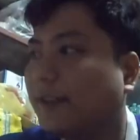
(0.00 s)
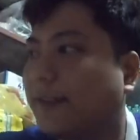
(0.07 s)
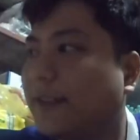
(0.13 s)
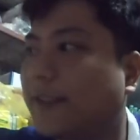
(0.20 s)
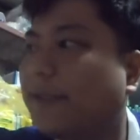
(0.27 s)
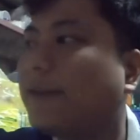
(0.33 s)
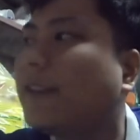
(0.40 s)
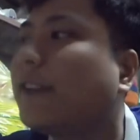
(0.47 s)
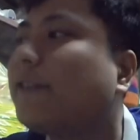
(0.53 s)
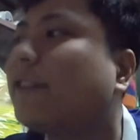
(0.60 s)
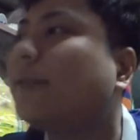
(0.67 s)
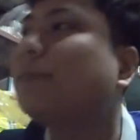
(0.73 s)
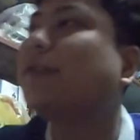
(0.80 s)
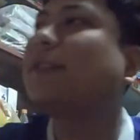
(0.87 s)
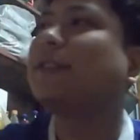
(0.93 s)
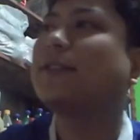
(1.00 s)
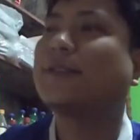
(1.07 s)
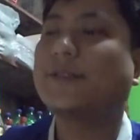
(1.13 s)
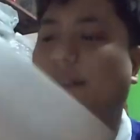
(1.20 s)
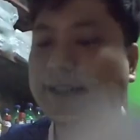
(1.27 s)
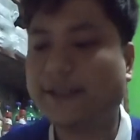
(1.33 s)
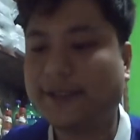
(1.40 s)
The reason why I've come to the
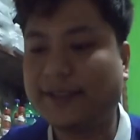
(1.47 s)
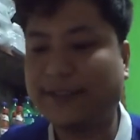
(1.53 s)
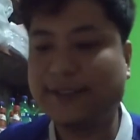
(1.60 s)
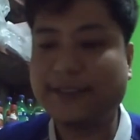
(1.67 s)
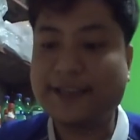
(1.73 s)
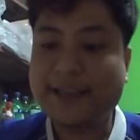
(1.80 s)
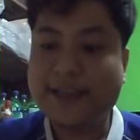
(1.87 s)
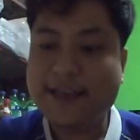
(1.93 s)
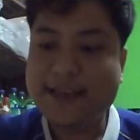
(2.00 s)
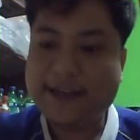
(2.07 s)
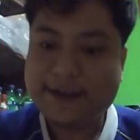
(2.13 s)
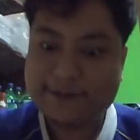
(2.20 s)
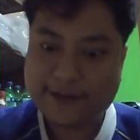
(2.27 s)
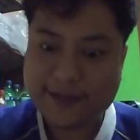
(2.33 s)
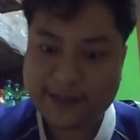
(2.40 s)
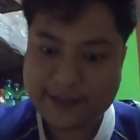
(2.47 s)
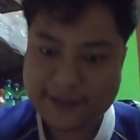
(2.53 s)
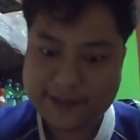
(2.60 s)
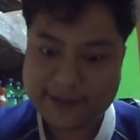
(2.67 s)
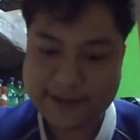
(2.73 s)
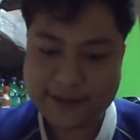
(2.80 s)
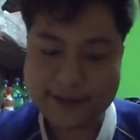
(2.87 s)
store is, well,
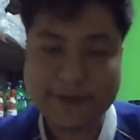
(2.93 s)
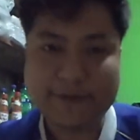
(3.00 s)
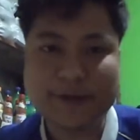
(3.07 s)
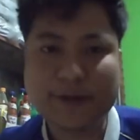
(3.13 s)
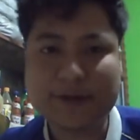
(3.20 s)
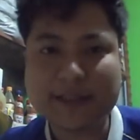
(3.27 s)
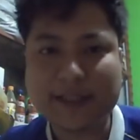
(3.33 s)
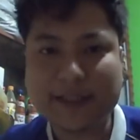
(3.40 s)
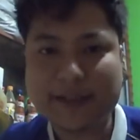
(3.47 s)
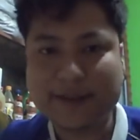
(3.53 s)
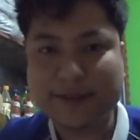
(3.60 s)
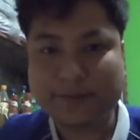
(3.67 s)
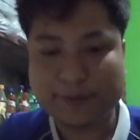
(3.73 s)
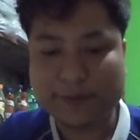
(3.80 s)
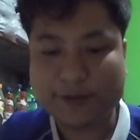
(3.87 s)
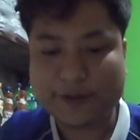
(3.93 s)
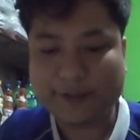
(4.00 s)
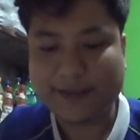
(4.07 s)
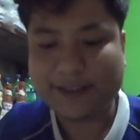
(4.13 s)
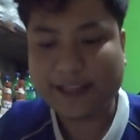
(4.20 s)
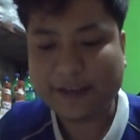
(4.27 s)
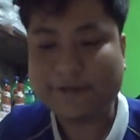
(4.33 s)
the vlog that is supposed to
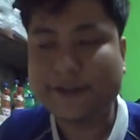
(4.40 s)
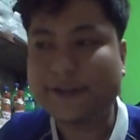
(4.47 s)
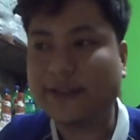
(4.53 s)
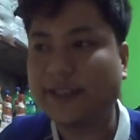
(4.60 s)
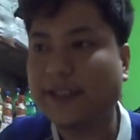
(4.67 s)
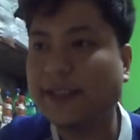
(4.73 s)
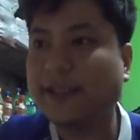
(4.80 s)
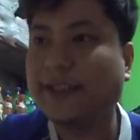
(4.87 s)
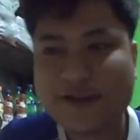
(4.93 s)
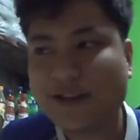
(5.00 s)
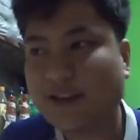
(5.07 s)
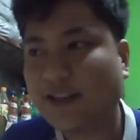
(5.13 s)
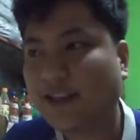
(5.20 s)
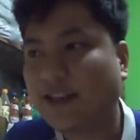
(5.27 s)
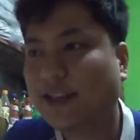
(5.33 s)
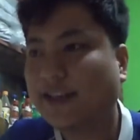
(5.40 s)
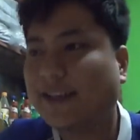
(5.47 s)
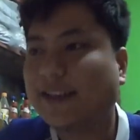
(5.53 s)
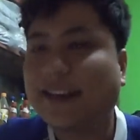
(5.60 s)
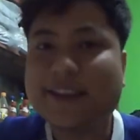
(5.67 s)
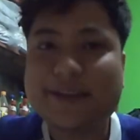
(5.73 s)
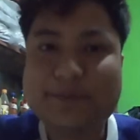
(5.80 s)
be live today,
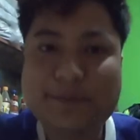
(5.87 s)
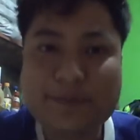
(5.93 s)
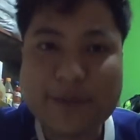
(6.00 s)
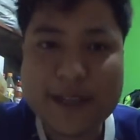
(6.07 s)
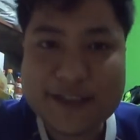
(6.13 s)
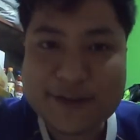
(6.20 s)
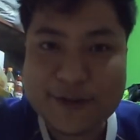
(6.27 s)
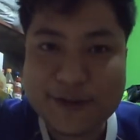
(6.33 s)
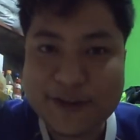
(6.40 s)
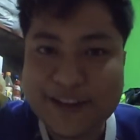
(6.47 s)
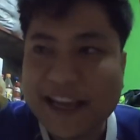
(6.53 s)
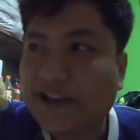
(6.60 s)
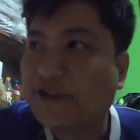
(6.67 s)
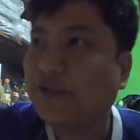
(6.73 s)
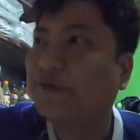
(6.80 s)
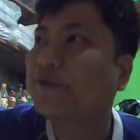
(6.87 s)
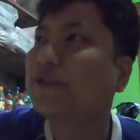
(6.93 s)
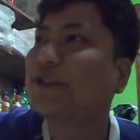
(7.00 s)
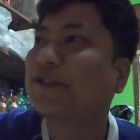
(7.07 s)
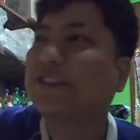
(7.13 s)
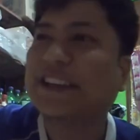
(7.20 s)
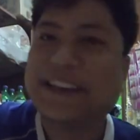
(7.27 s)
that is based on the national
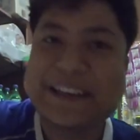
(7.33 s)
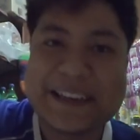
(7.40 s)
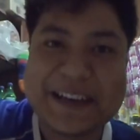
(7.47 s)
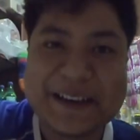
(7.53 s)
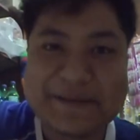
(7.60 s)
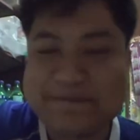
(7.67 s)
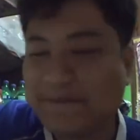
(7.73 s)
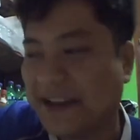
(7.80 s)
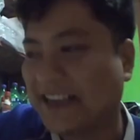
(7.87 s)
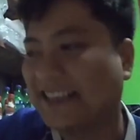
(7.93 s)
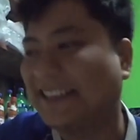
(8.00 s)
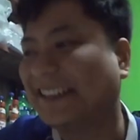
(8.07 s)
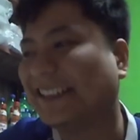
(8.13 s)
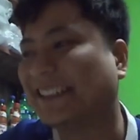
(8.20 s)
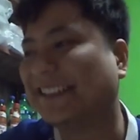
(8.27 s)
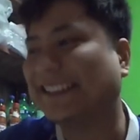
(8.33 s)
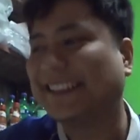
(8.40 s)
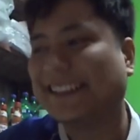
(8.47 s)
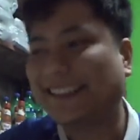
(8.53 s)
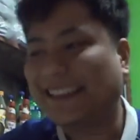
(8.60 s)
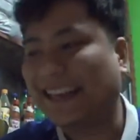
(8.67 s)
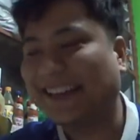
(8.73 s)
food of India, Maggi.
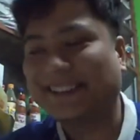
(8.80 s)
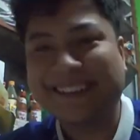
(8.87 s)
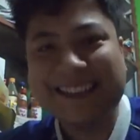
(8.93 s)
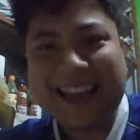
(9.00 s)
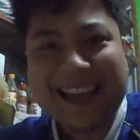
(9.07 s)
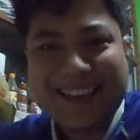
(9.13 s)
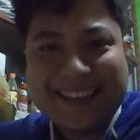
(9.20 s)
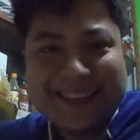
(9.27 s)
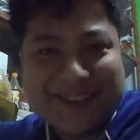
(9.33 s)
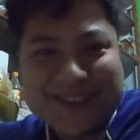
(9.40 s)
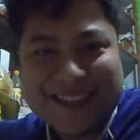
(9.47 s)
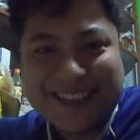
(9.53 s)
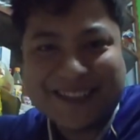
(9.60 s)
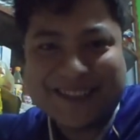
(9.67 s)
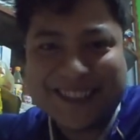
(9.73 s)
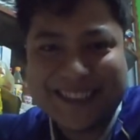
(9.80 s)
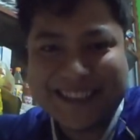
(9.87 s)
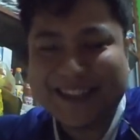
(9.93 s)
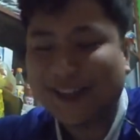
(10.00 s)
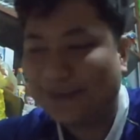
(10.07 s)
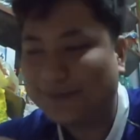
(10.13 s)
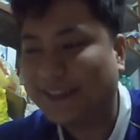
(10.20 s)
And well, I don't have
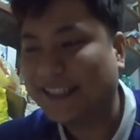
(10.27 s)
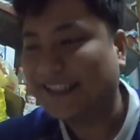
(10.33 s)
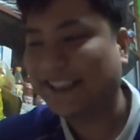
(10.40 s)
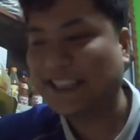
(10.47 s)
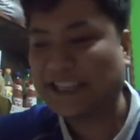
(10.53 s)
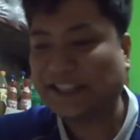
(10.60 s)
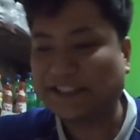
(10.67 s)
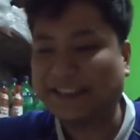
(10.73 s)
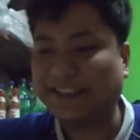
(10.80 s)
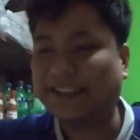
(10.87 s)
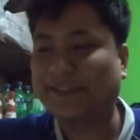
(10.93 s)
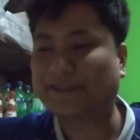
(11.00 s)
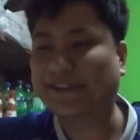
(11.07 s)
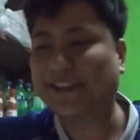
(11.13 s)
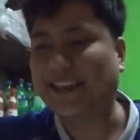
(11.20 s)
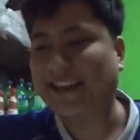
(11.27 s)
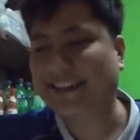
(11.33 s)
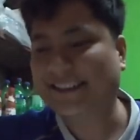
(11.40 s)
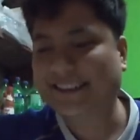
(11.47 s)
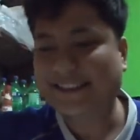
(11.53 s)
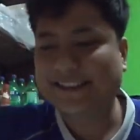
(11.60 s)
any thumbnail yet for that.